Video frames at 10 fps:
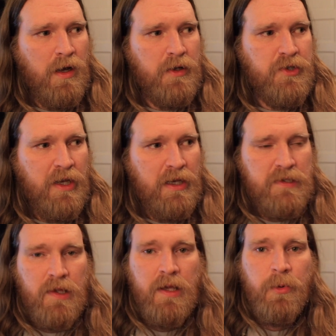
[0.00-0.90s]

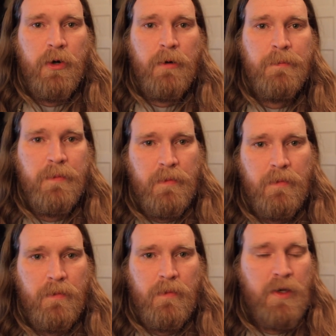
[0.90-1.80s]
Chinese labor
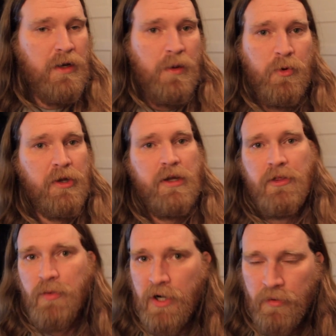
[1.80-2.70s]
ended up working on
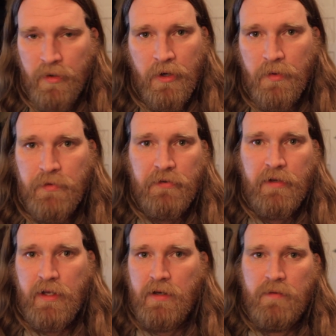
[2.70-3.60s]
the railroads,
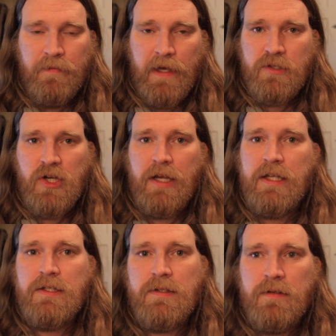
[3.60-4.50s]
and in fact,
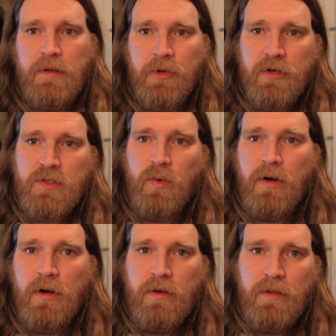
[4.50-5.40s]
Chinese immigrants
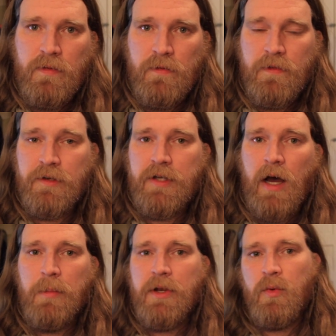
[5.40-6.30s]
were the
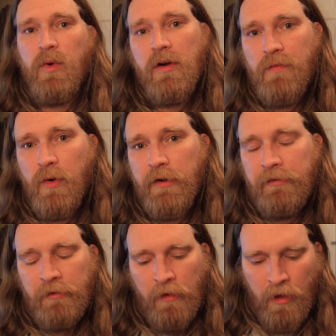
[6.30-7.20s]
dominant
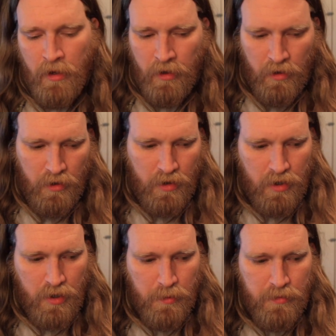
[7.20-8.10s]
workforce.
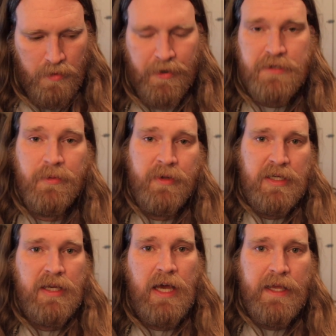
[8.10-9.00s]
Approximately
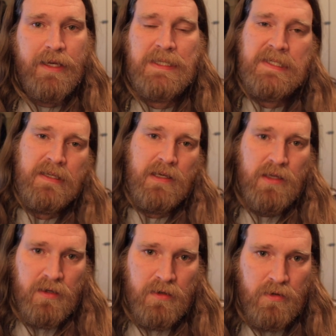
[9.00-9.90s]
9 in
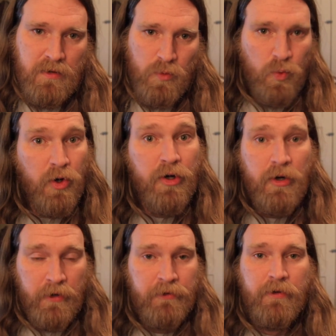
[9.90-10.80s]
10
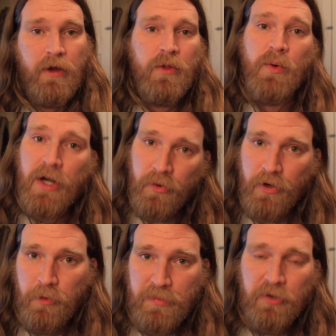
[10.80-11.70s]
workers on the
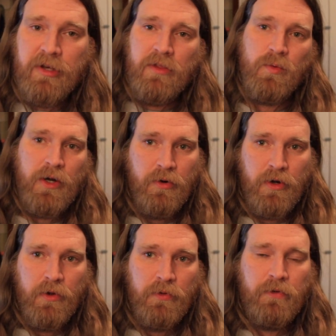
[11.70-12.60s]
railroad, building the
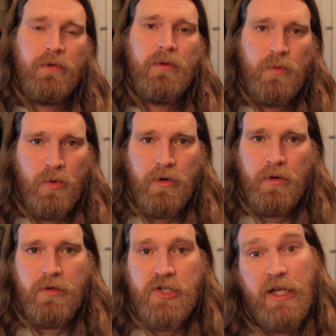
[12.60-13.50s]
railroads,
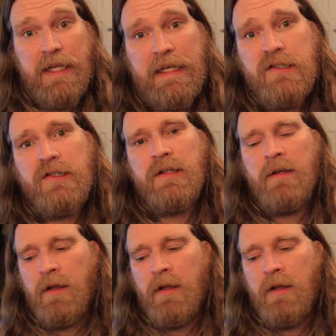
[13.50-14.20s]
were Chinese.